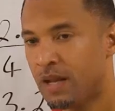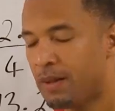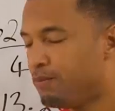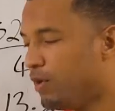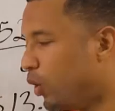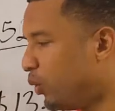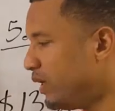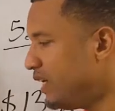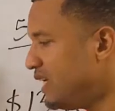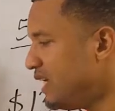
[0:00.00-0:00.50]

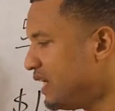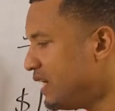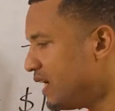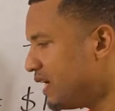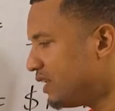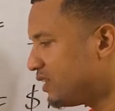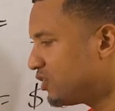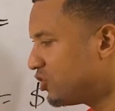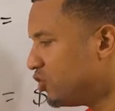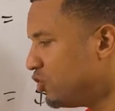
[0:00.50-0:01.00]
but we
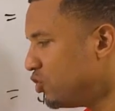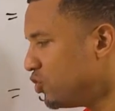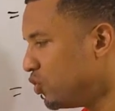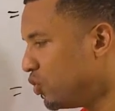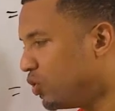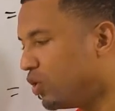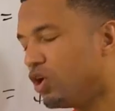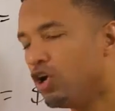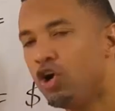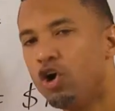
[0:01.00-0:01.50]
needed to
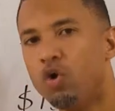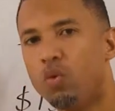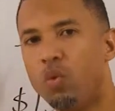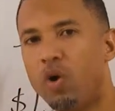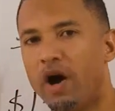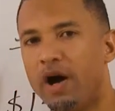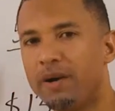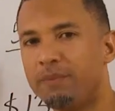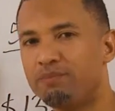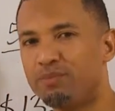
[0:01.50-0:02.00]
know
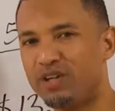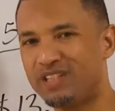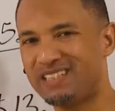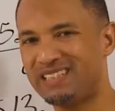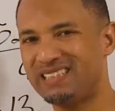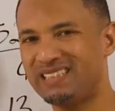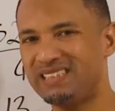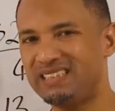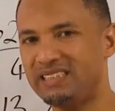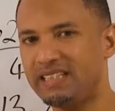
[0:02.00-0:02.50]
what
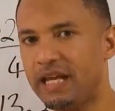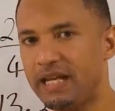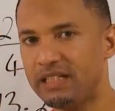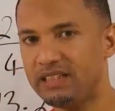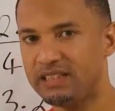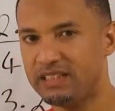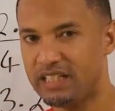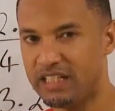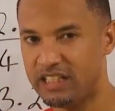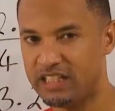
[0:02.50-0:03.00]

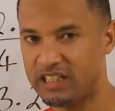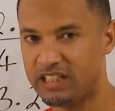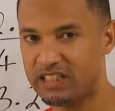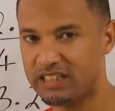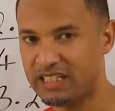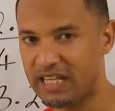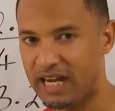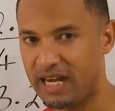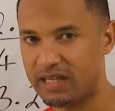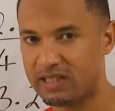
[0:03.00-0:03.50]

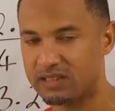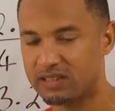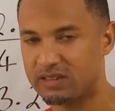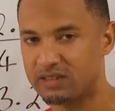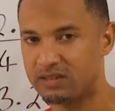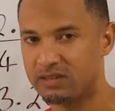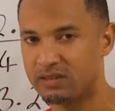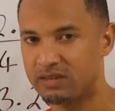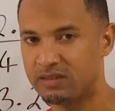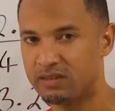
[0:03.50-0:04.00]
percentage
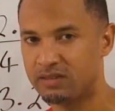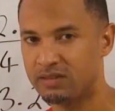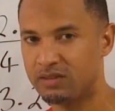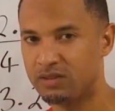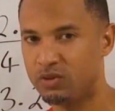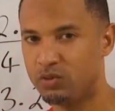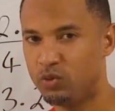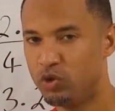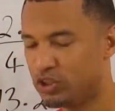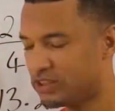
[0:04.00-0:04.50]
tax
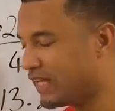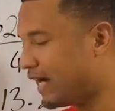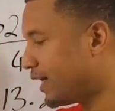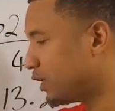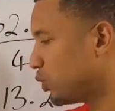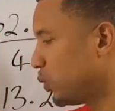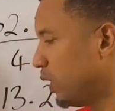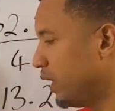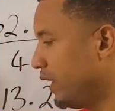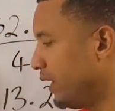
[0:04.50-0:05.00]
was
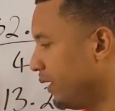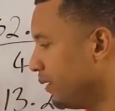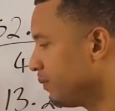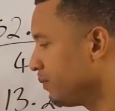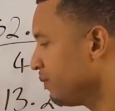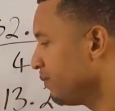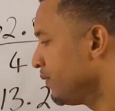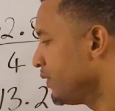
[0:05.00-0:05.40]
actually